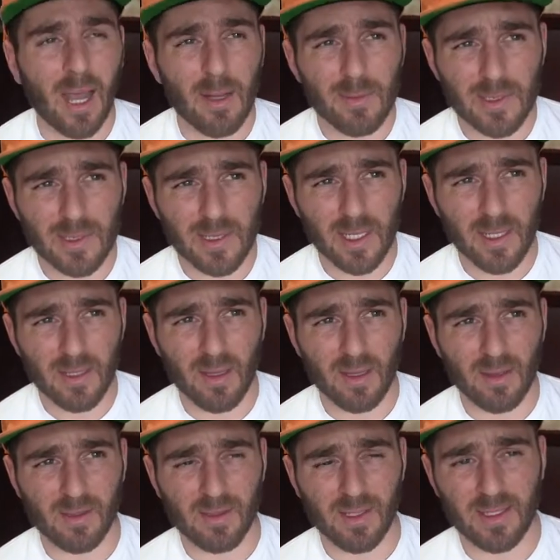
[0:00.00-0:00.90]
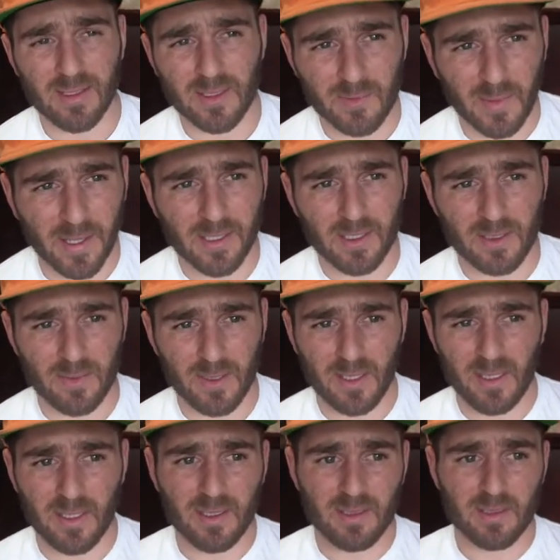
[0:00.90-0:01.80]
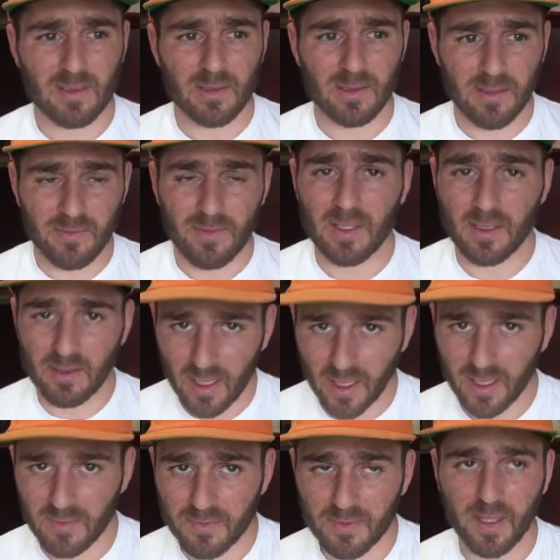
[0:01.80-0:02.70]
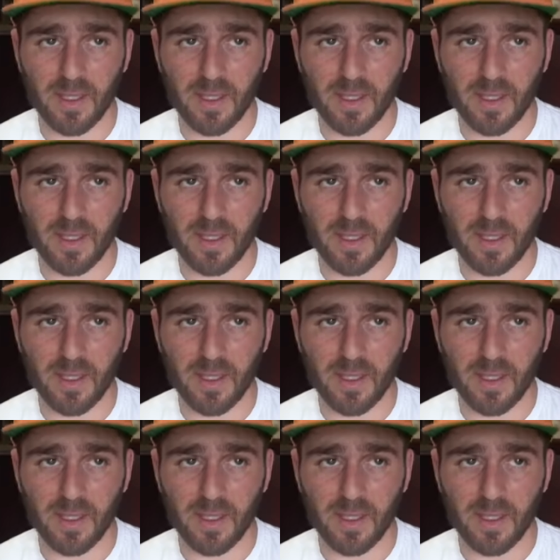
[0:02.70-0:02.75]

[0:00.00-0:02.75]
I would say the thing that inspires me is living life.